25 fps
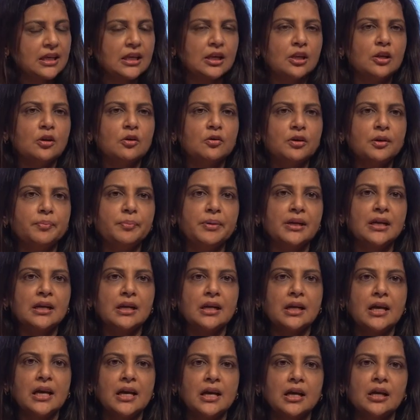in low and
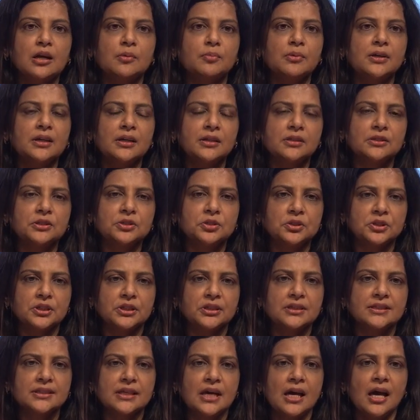middle income
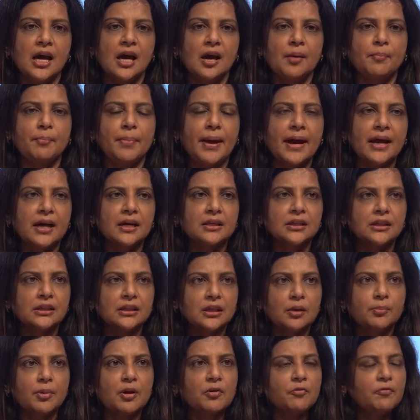countries bear the
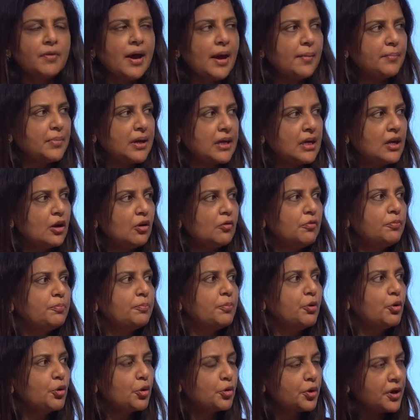double whammy of
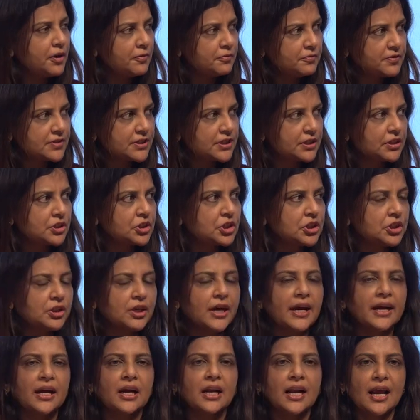poor infrastructure
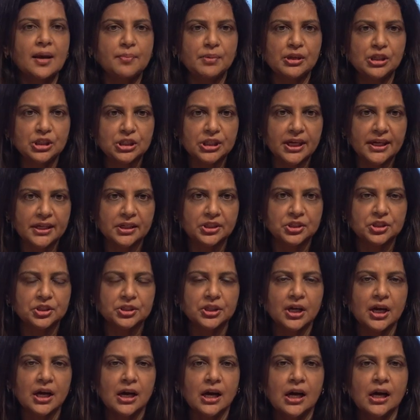and climate change.
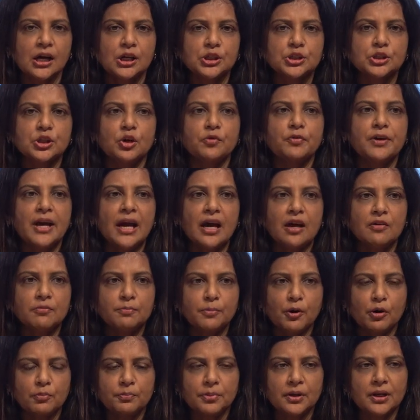So we have
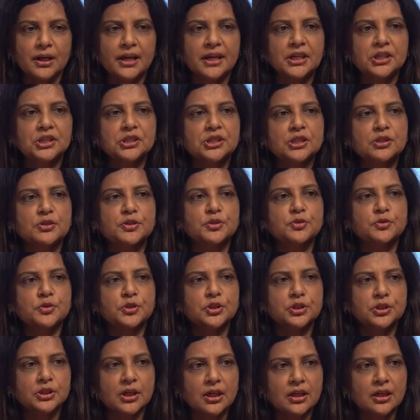populations who
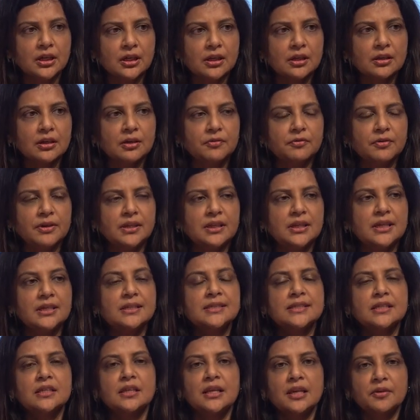struggle with
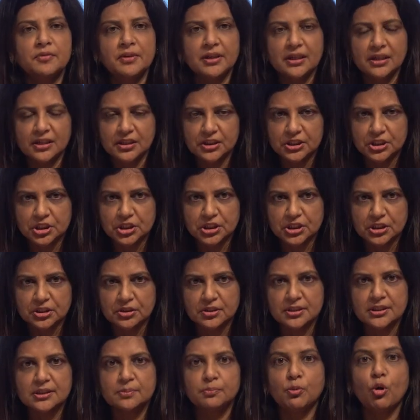decent living
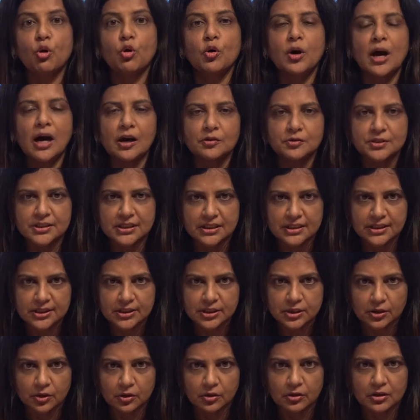conditions, poor housing
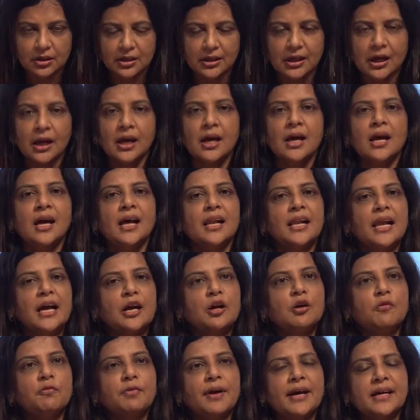stock,
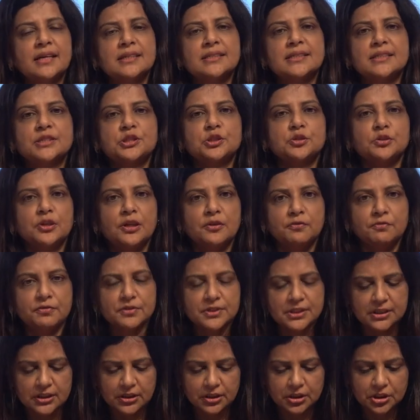lack of access to
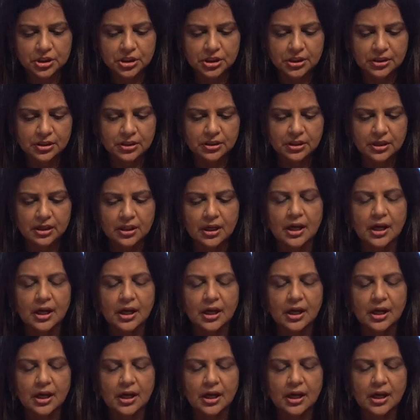infrastructure,